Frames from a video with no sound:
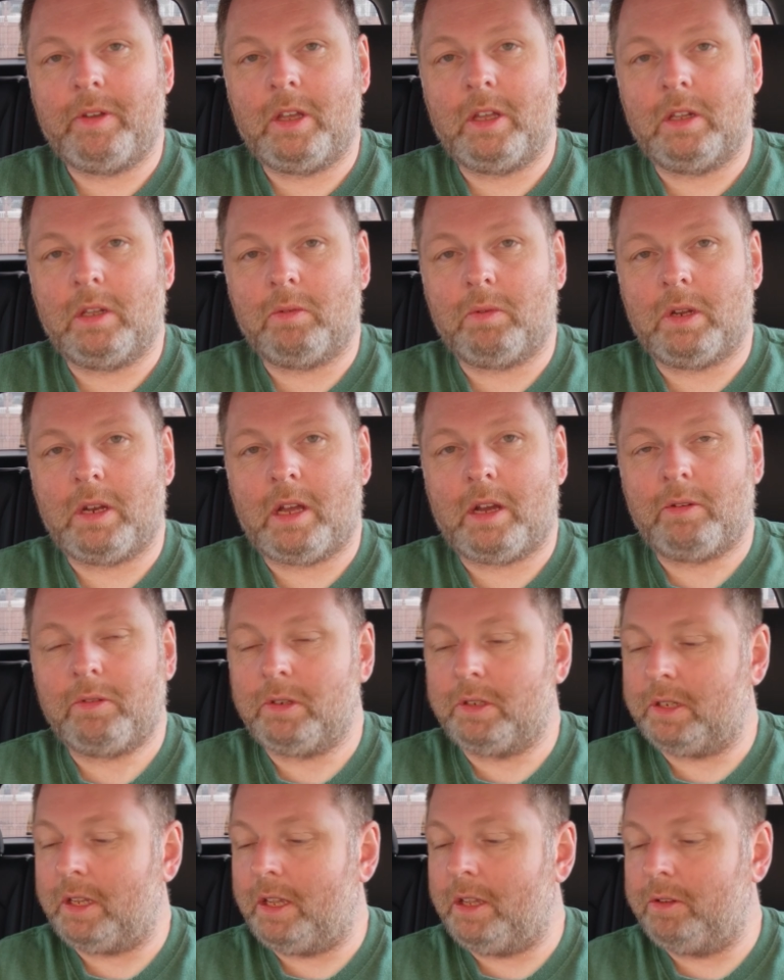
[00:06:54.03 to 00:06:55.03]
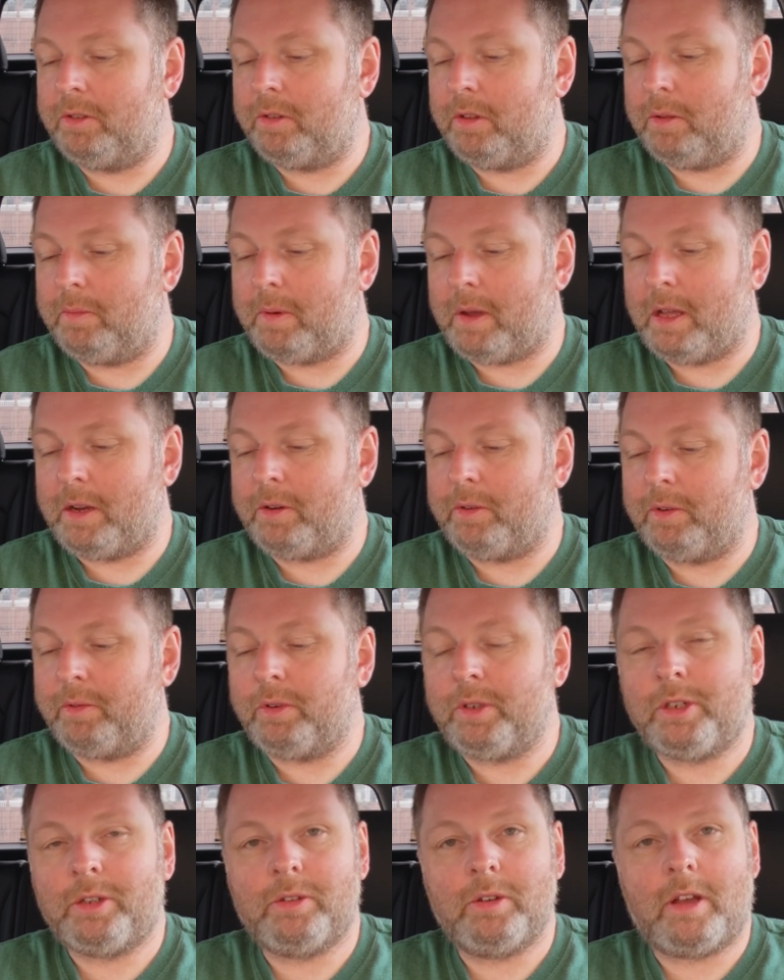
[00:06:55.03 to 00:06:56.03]
kilowatt hours into the battery,
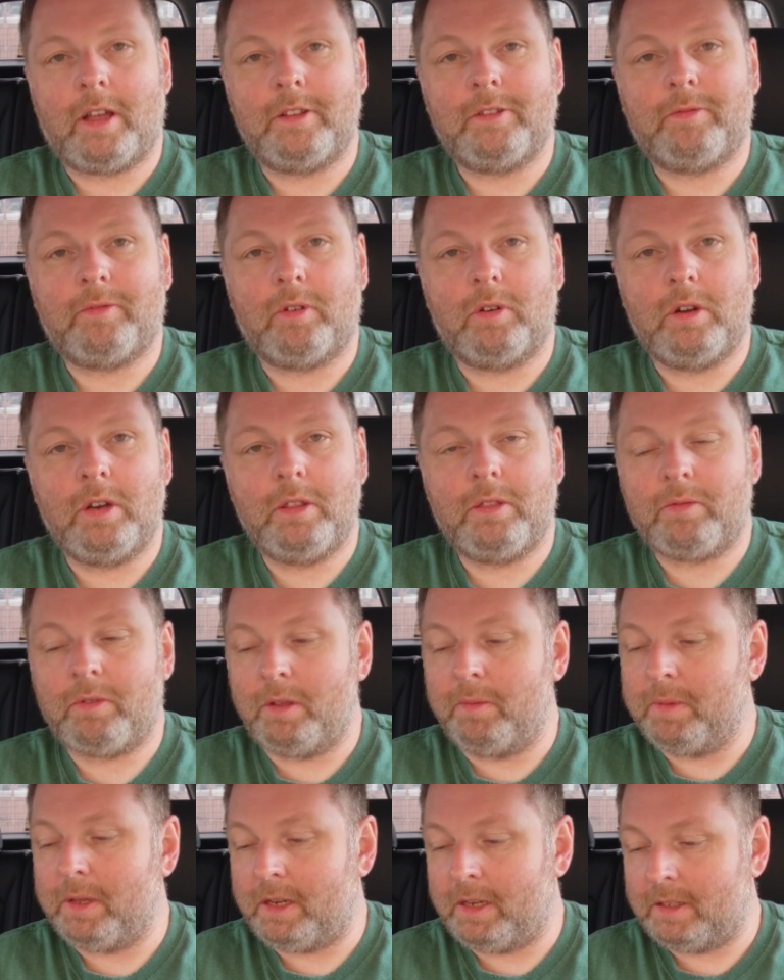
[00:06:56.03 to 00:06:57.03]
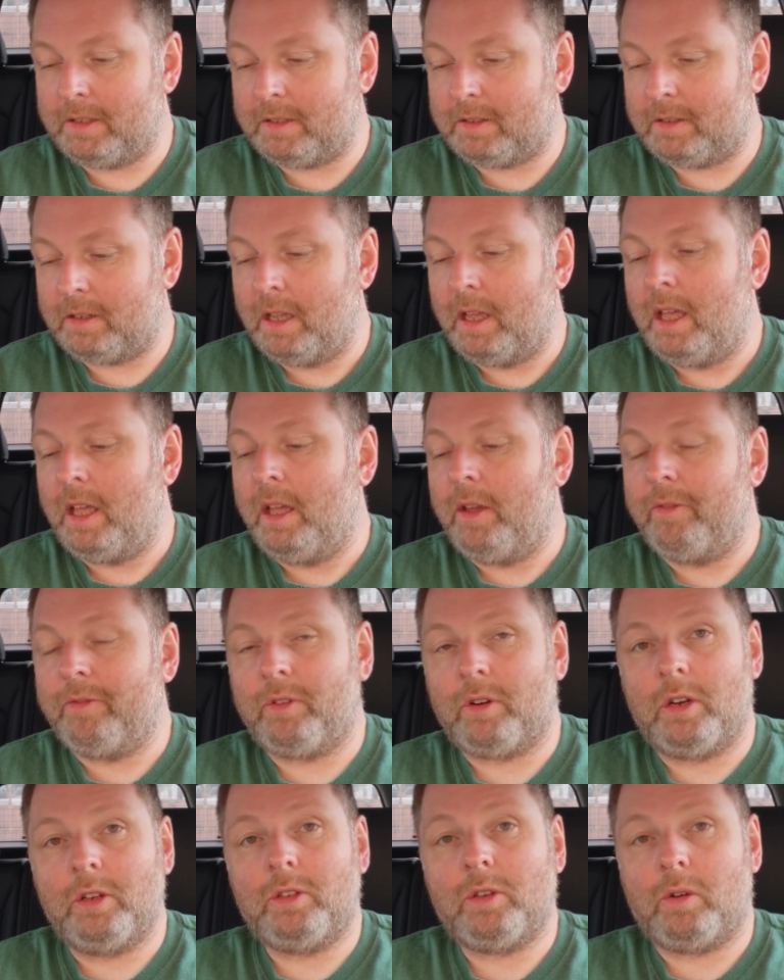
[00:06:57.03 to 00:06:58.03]
which took us 43 minutes,
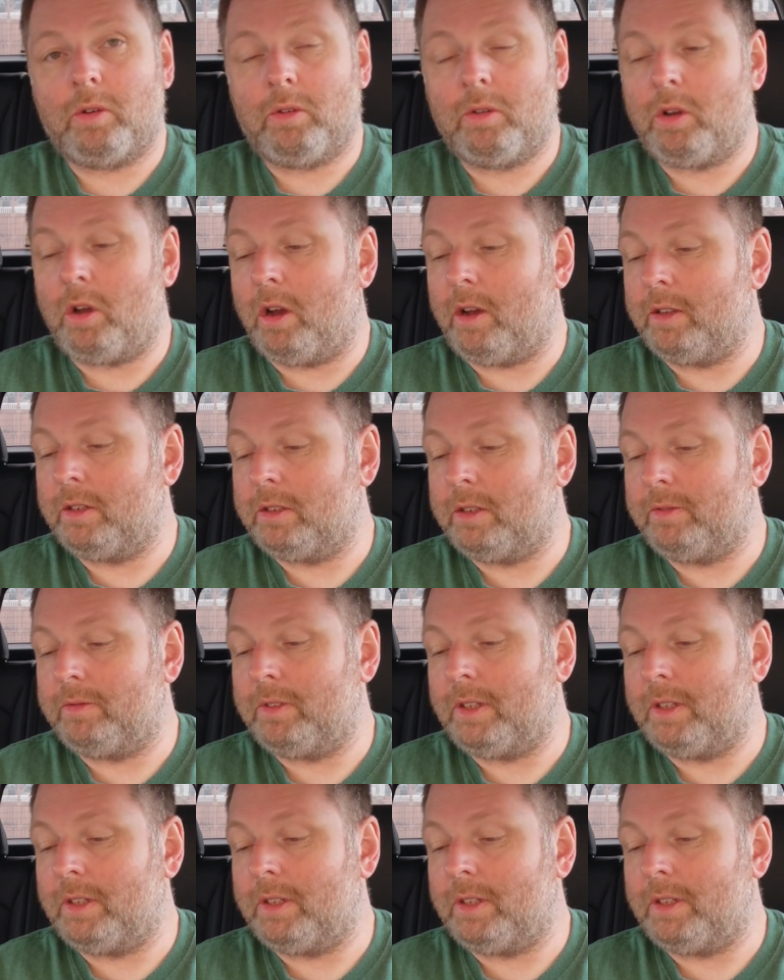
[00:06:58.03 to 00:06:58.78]
for a total cost of